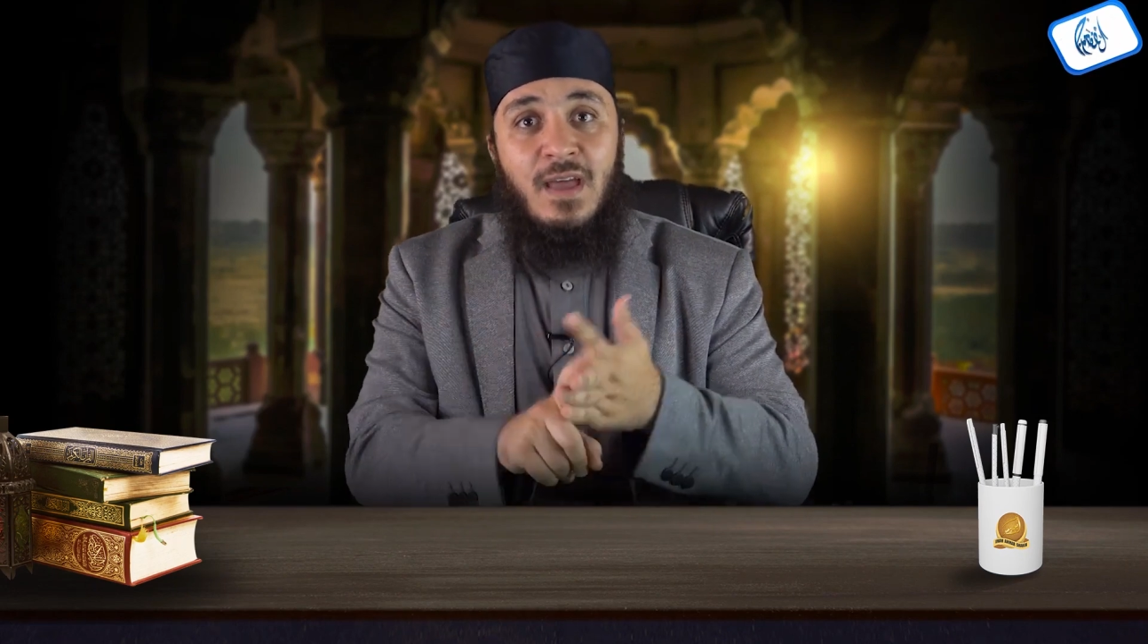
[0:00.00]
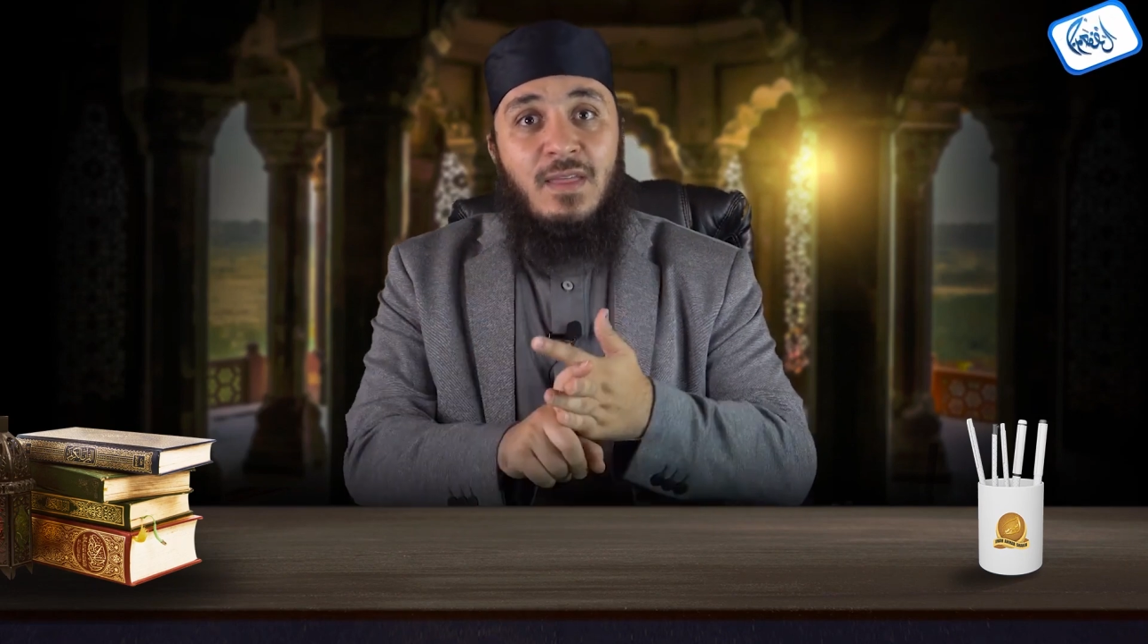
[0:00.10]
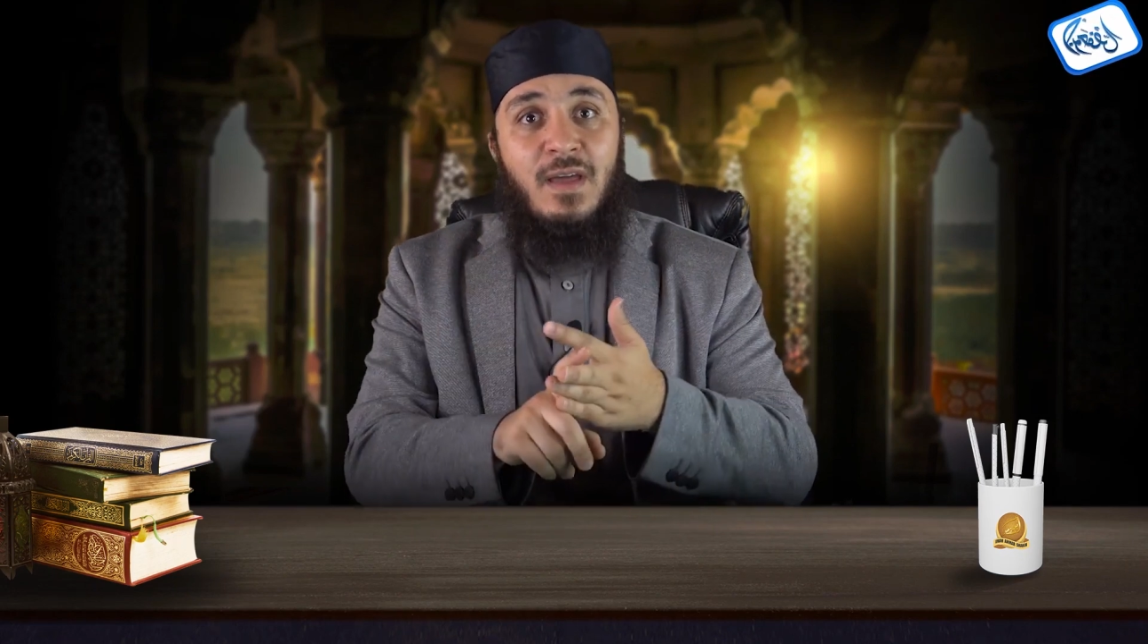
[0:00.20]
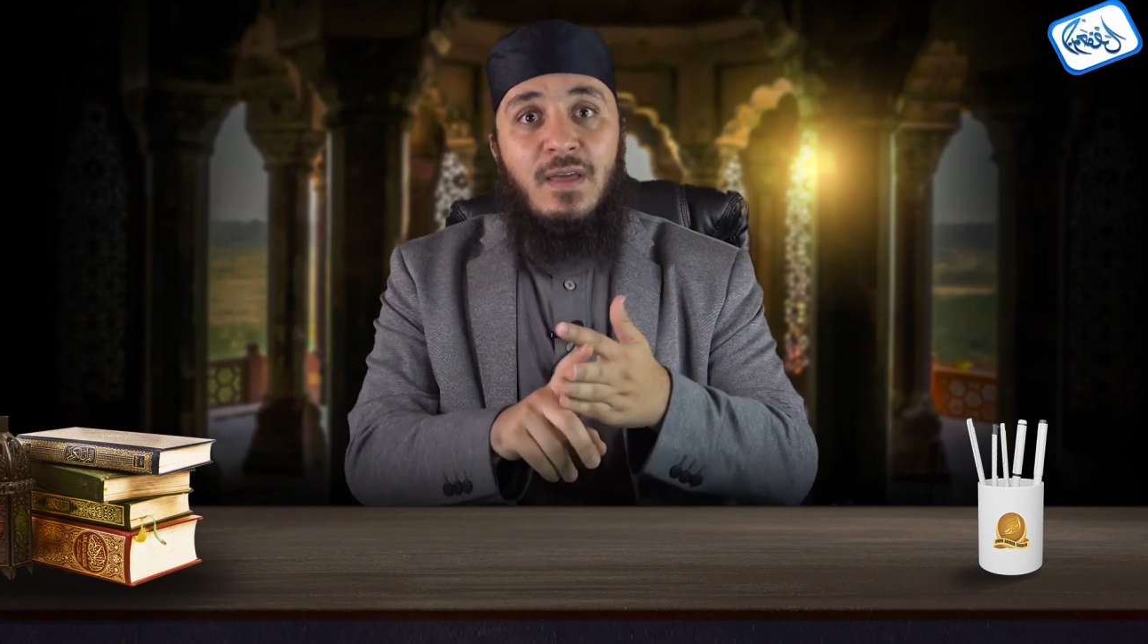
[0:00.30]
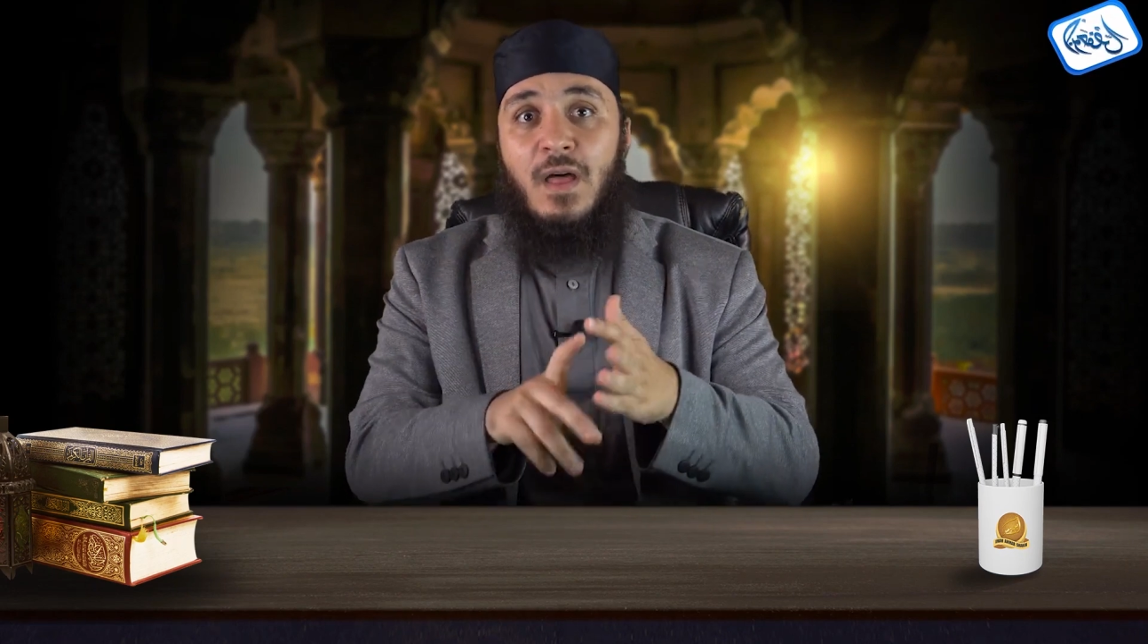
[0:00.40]

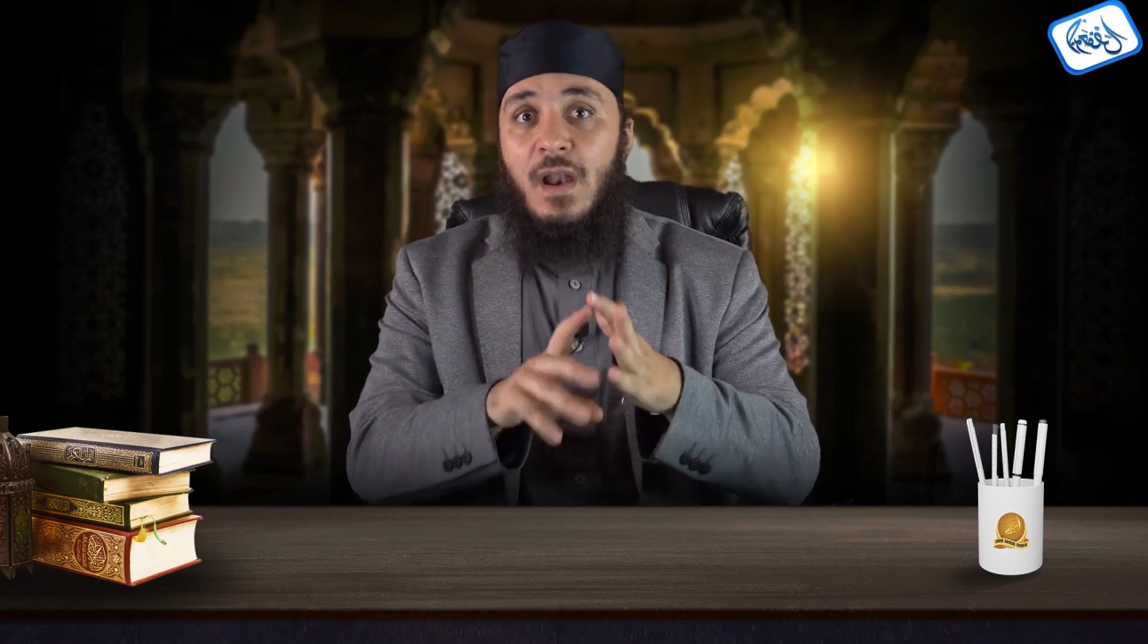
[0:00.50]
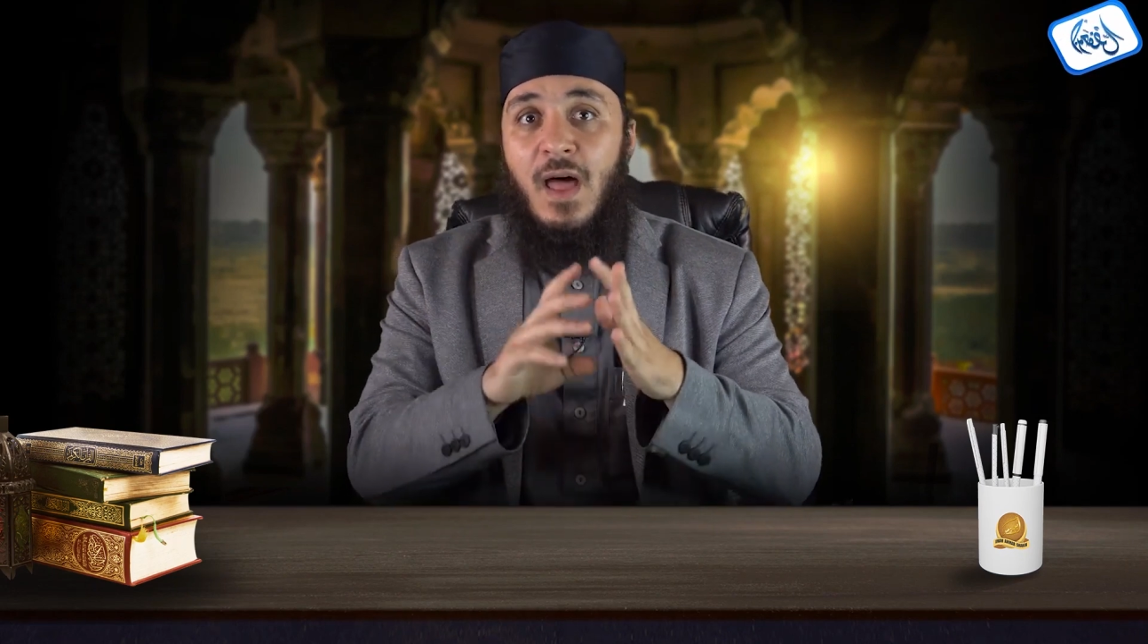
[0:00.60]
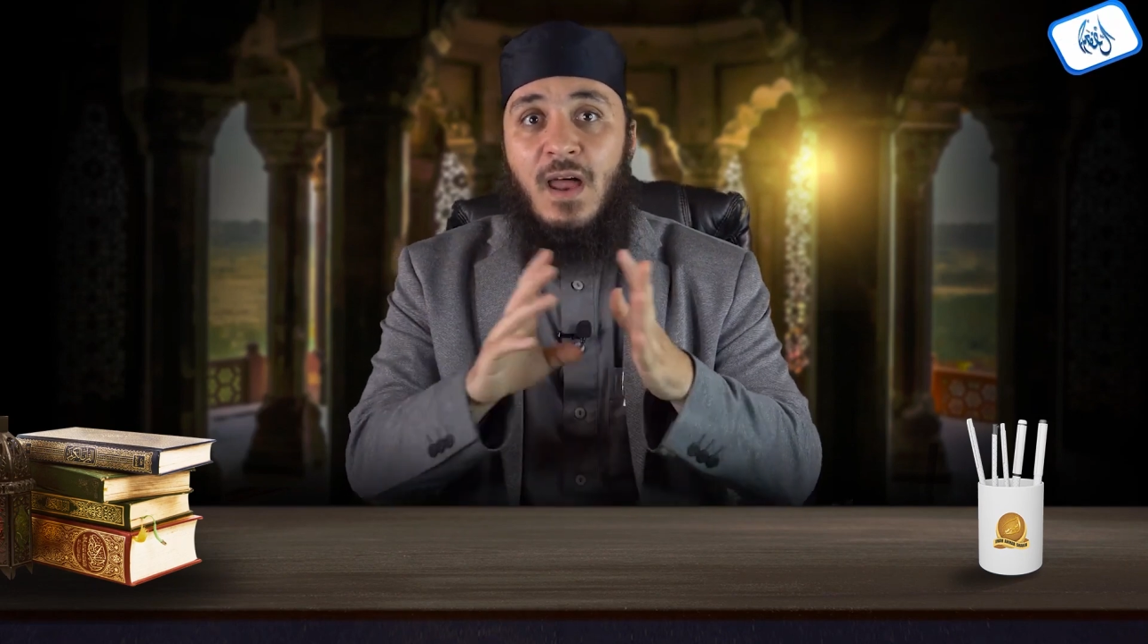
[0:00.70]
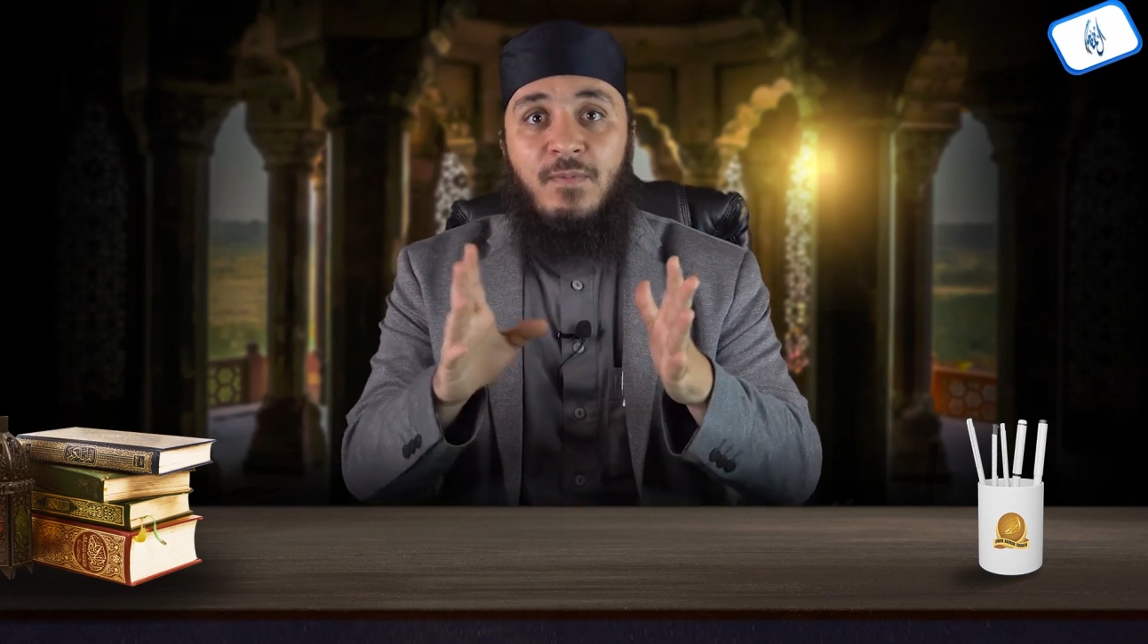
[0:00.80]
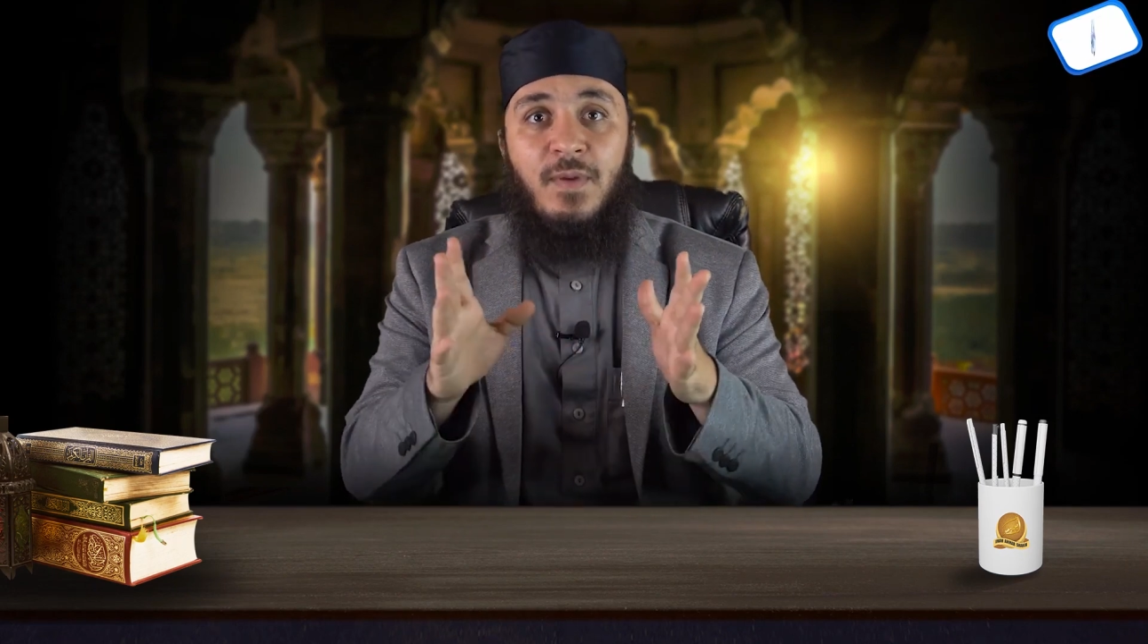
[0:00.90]
a lot of